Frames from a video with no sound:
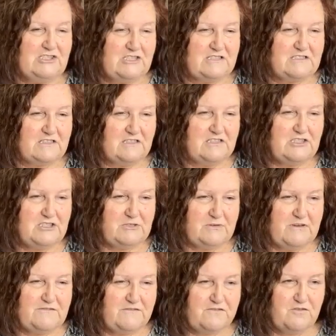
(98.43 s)
And she's going to
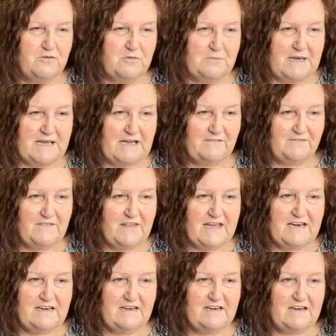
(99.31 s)
do it for me.
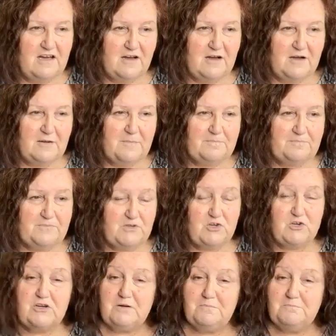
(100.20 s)
And
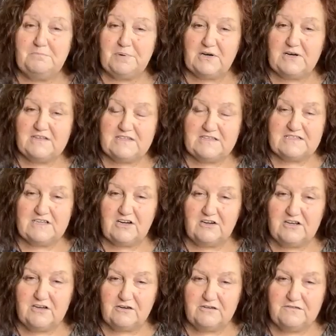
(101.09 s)
then you can buy the
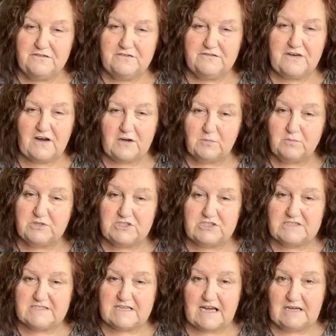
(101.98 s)
dye off of her,
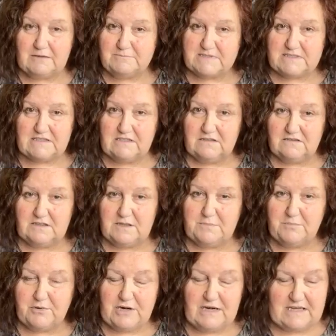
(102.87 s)
which is
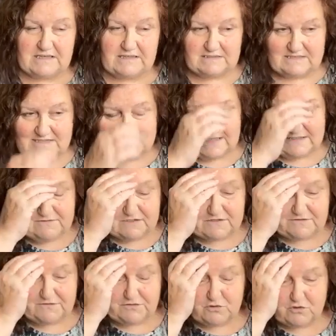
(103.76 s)
absolutely brilliant.
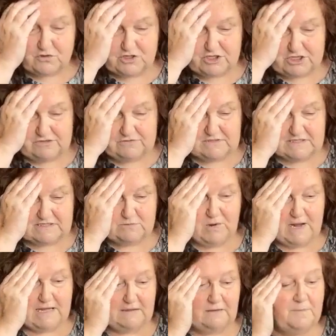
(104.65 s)
Saves a fortune
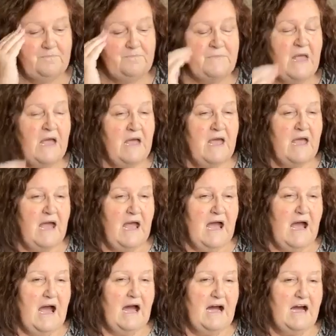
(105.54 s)
as well.
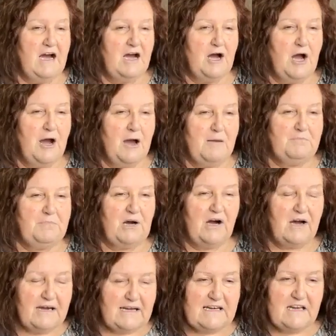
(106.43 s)

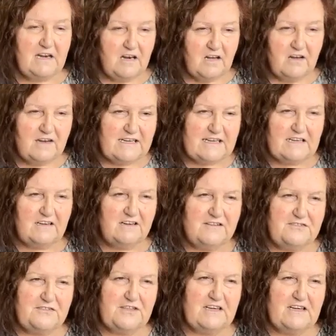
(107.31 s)
But I'd like,
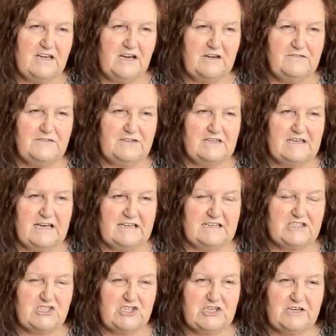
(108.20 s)
I think, over the
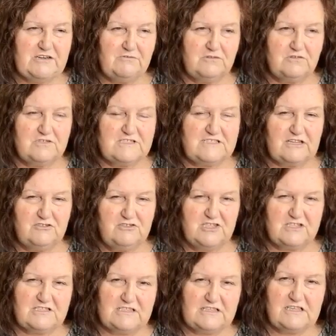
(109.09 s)
next year or
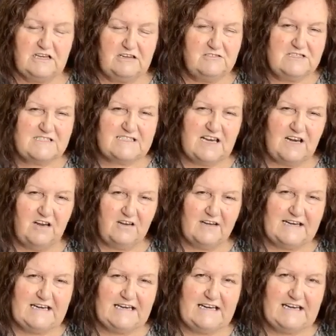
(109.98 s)
so, just to go
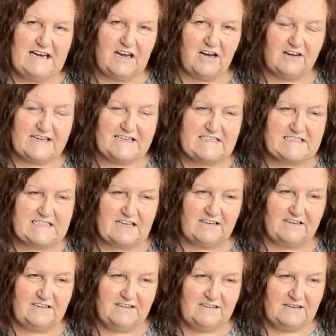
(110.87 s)
slightly
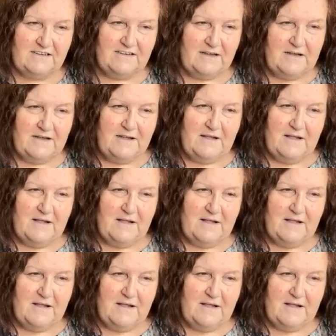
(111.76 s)
lighter.